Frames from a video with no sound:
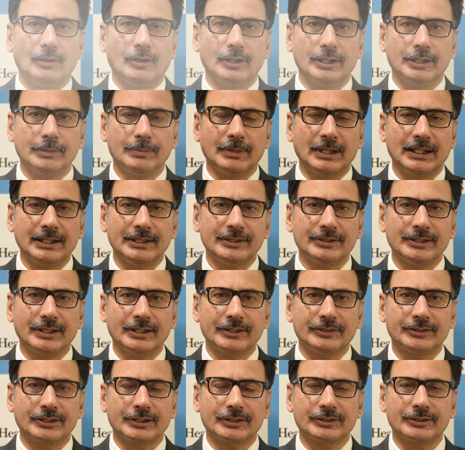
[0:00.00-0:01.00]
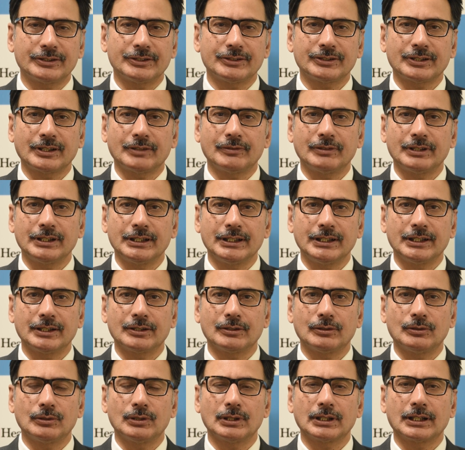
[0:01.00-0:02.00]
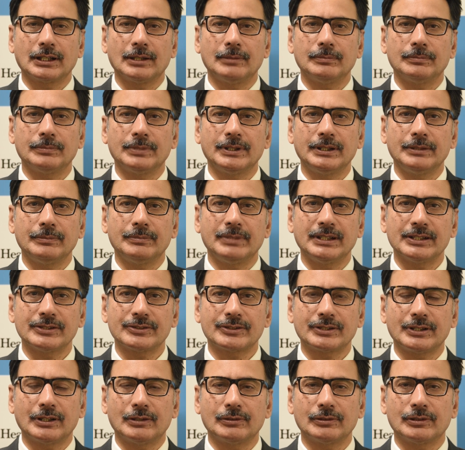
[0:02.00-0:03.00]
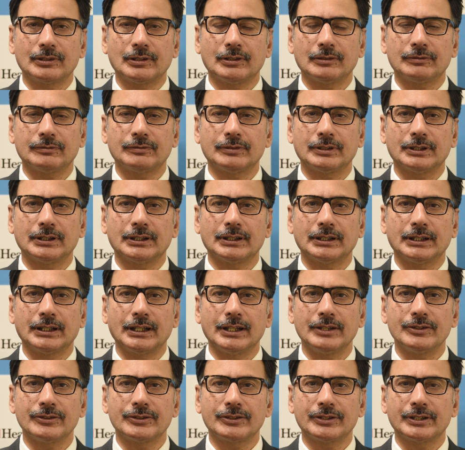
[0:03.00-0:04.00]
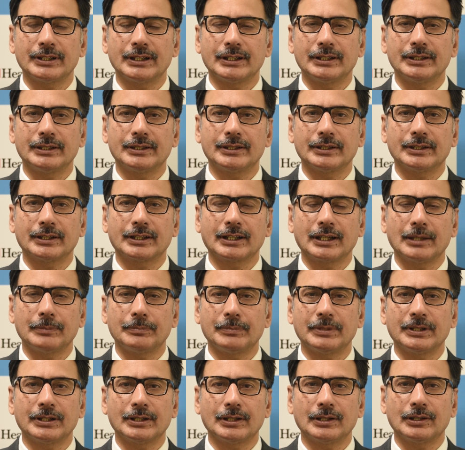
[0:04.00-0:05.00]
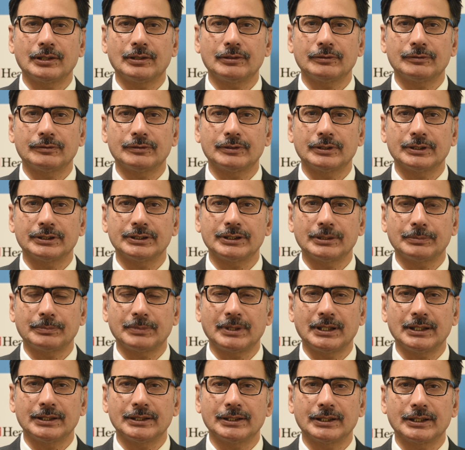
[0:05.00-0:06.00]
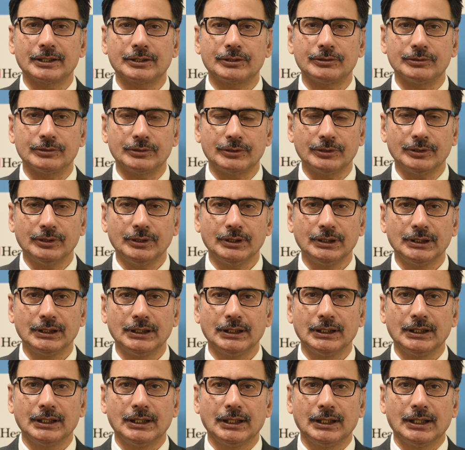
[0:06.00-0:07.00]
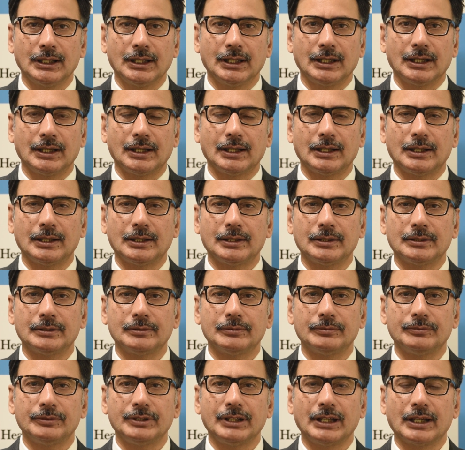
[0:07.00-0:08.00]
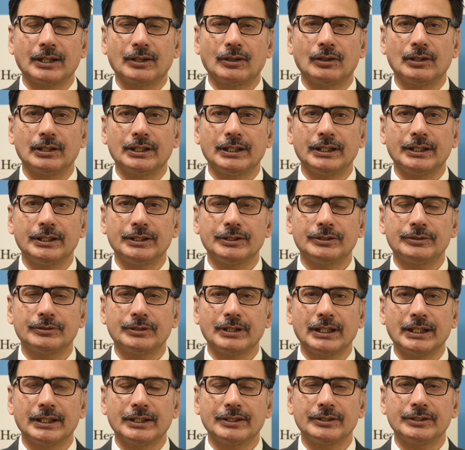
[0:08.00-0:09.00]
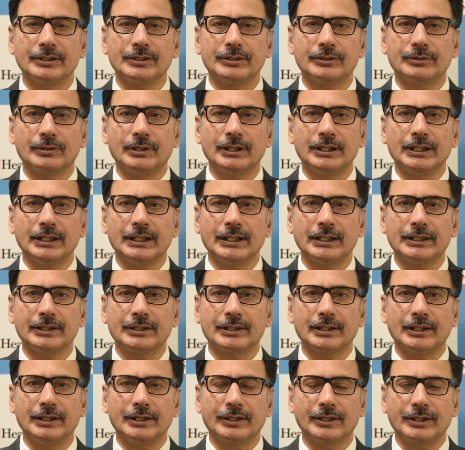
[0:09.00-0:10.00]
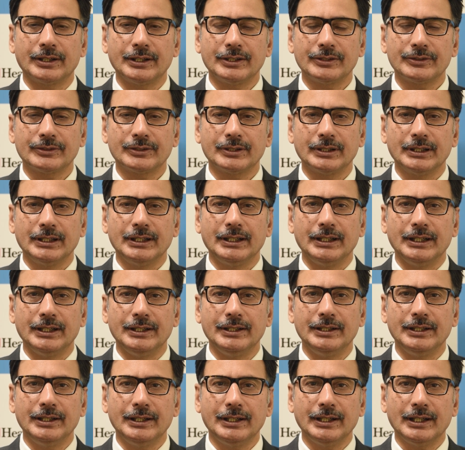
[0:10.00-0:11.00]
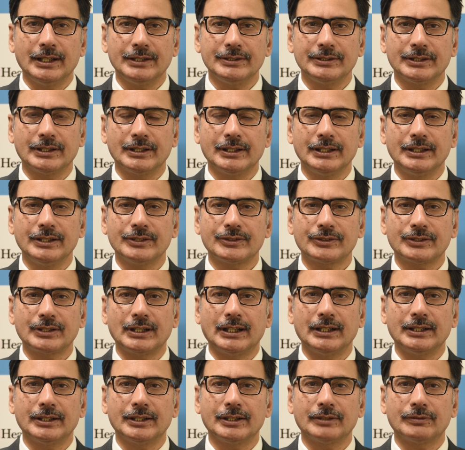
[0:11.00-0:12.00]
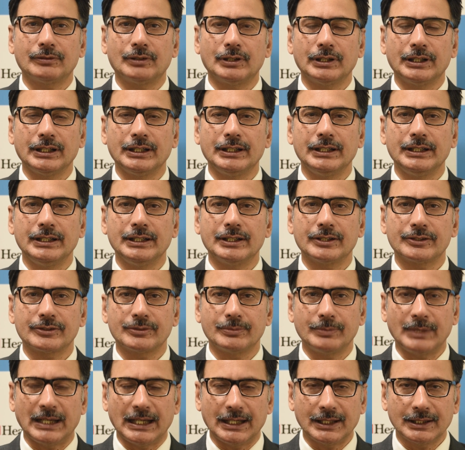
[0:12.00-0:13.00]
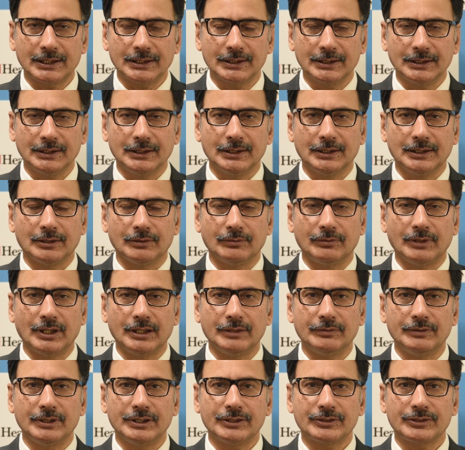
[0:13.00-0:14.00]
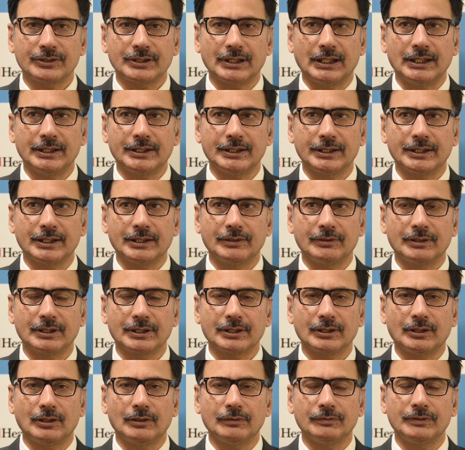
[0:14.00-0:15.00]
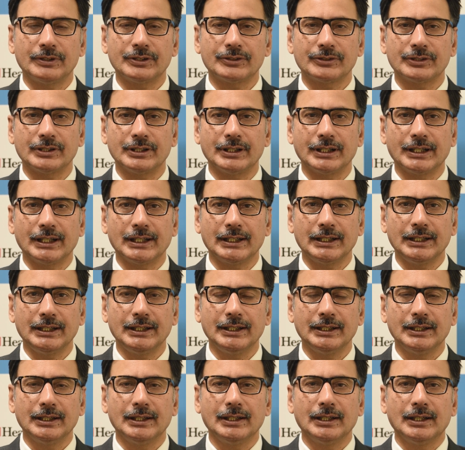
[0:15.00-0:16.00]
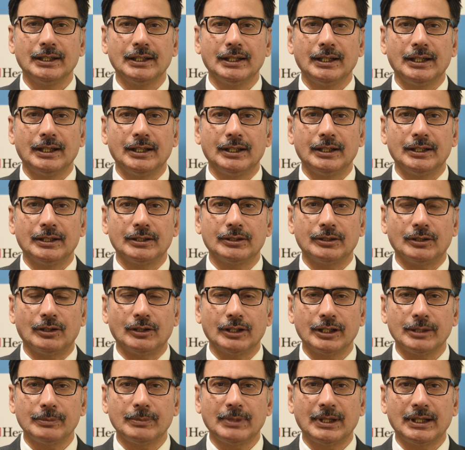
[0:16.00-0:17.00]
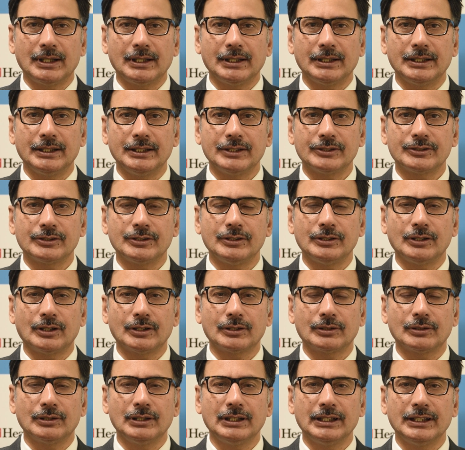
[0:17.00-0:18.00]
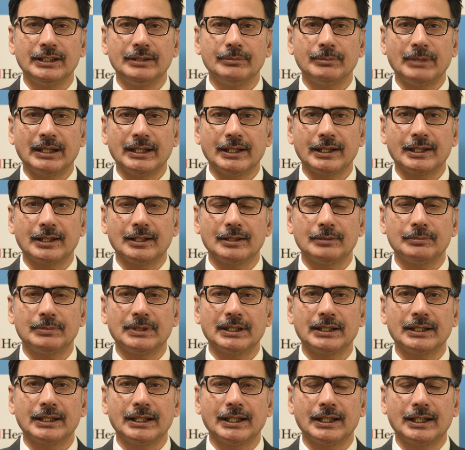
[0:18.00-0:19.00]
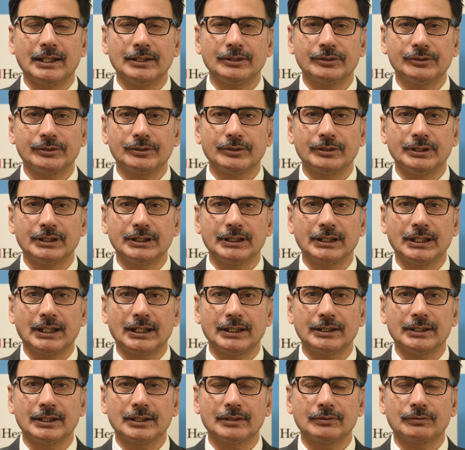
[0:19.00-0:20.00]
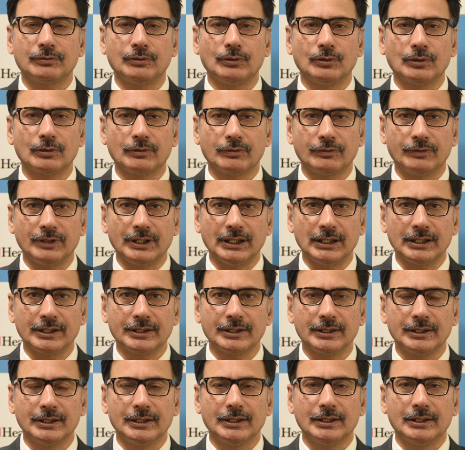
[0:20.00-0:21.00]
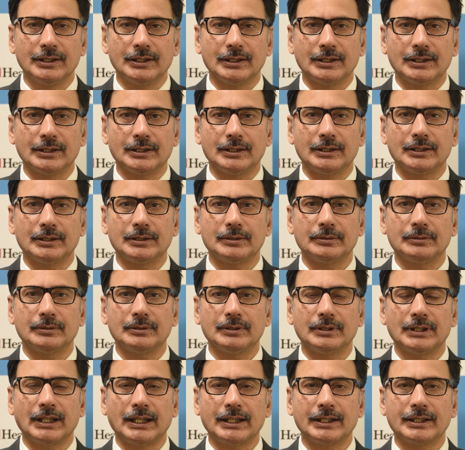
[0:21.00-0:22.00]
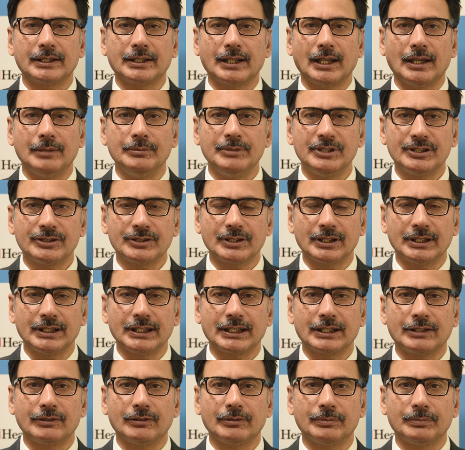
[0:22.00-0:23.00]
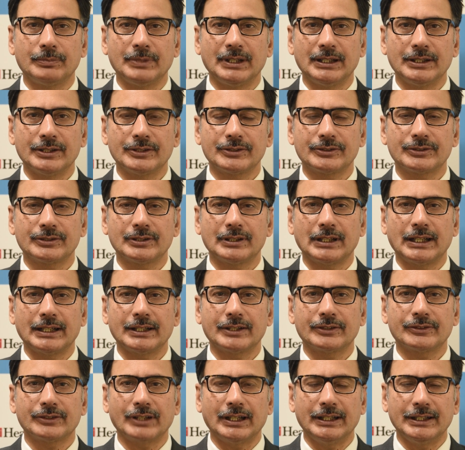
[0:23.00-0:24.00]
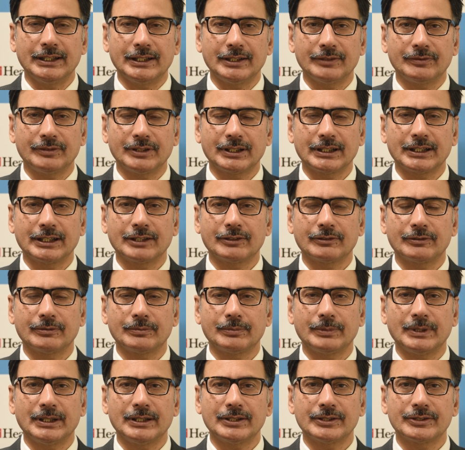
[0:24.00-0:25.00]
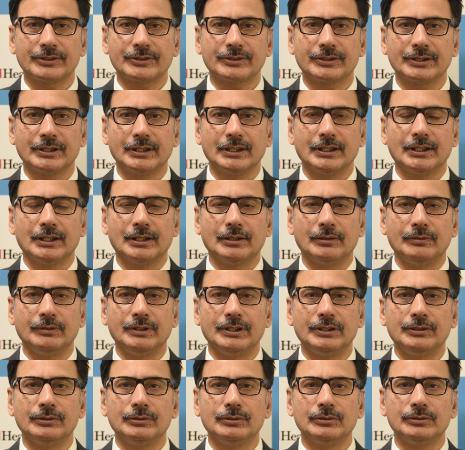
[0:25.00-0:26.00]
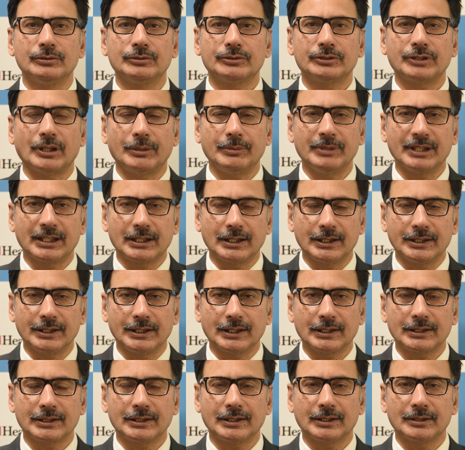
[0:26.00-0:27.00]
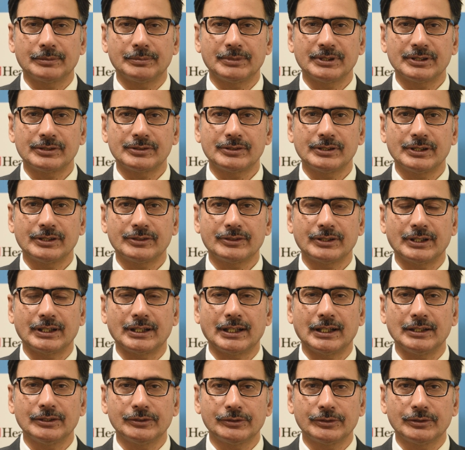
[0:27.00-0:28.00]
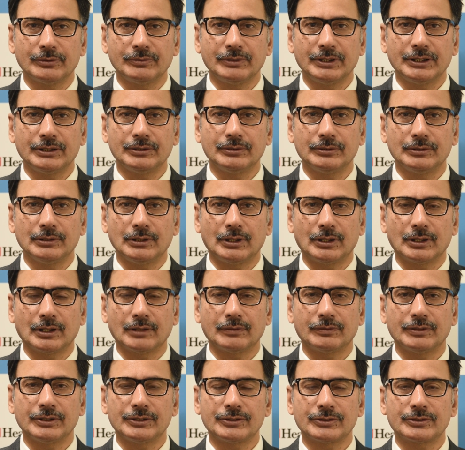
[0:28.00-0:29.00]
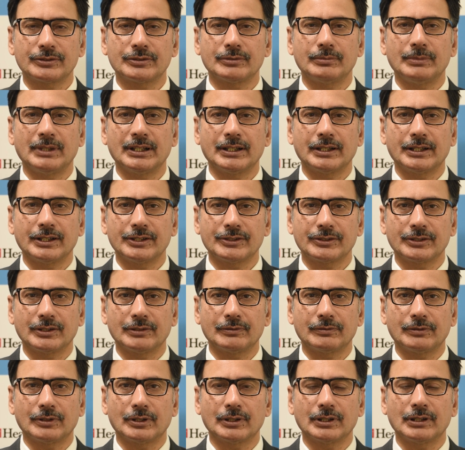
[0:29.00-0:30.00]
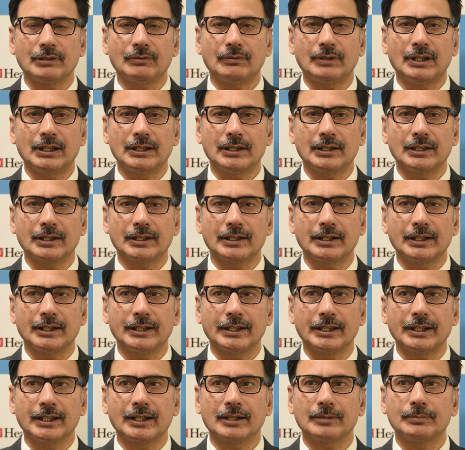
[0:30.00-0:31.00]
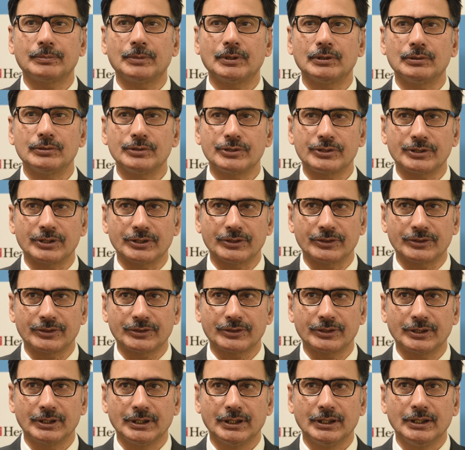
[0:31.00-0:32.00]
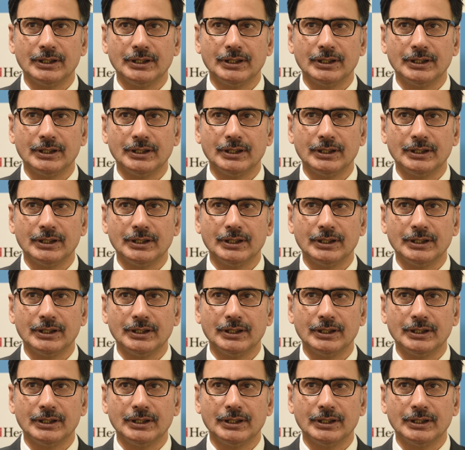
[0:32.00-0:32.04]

Horiba is a 67-year-old company based out of uh, ancient uh, capital of uh, Japan, Kyoto. Uh, we are already today in 28 countries in India, journey started 14 years back when we started our office in Delhi. Horiba is not only in medical, but they also in the other four fields uh, like emission equipments, like scientific equipments. We do semiconductor business and also we do lot of instrumentation for the water and air pollutions.